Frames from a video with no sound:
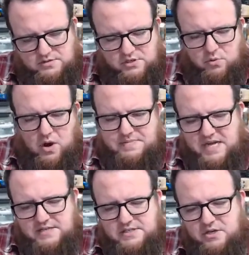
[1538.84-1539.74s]
do
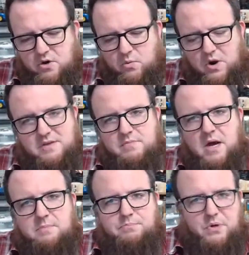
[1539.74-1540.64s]
updates, where I
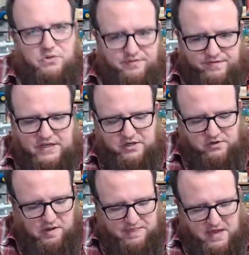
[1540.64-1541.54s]
build the
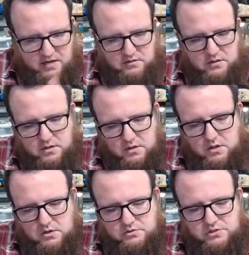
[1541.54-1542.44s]
figure and then
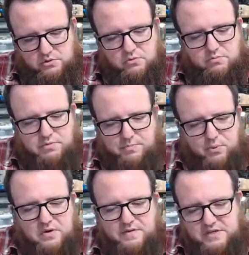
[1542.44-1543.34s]
do the
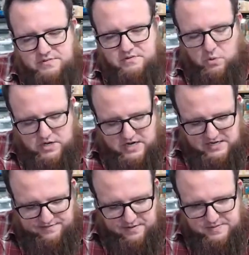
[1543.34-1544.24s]
previous 20
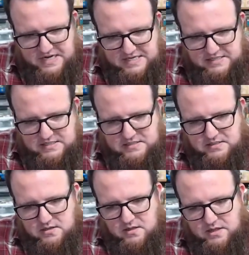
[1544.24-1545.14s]
days of
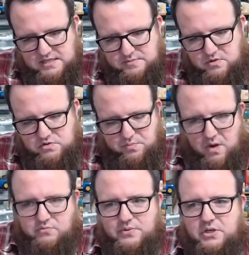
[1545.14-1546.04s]
updates, those are
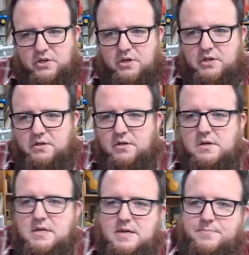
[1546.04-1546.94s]
probably good.
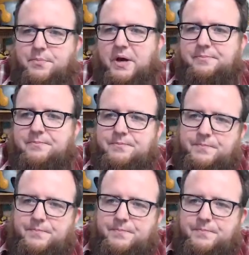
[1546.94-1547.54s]
But